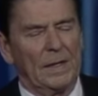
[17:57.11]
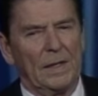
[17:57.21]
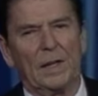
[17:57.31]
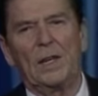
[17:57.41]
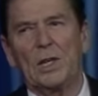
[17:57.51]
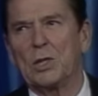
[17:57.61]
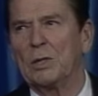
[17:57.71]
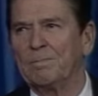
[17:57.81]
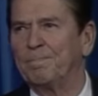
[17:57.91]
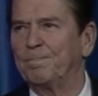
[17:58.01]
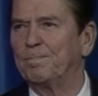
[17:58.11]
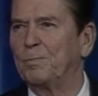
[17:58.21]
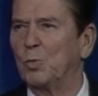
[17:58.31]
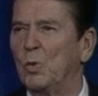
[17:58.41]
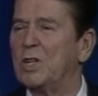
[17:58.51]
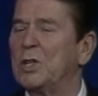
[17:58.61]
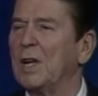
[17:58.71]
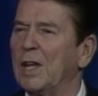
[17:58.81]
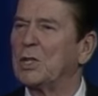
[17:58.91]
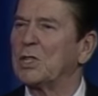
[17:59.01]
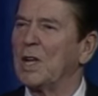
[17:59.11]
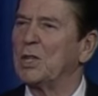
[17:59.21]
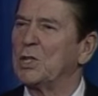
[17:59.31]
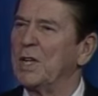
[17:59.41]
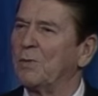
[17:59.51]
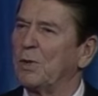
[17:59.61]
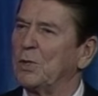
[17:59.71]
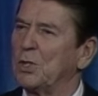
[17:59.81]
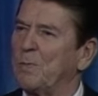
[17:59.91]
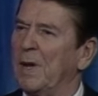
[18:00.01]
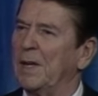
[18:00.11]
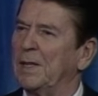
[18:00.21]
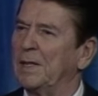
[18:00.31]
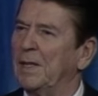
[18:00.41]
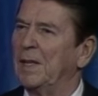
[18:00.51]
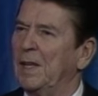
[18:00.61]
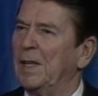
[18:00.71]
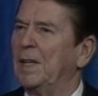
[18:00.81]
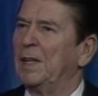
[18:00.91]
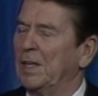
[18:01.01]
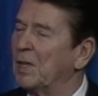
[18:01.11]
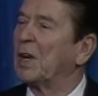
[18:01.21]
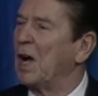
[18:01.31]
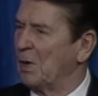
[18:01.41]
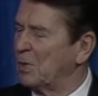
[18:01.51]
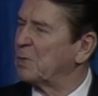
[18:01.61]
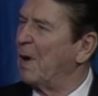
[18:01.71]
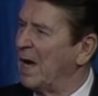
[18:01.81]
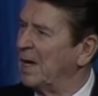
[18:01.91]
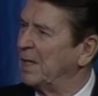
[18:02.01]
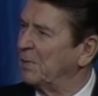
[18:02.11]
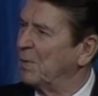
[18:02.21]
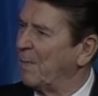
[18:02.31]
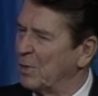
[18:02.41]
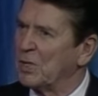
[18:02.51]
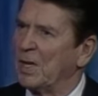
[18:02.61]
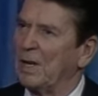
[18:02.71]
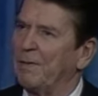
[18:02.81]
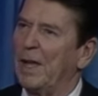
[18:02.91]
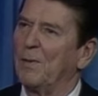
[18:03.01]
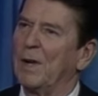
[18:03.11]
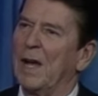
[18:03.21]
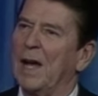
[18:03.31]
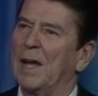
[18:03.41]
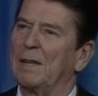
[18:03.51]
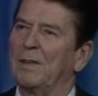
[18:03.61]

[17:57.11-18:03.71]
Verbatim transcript: In addition, recent legislation introduced by, in the Congress by Representative Henry Hyde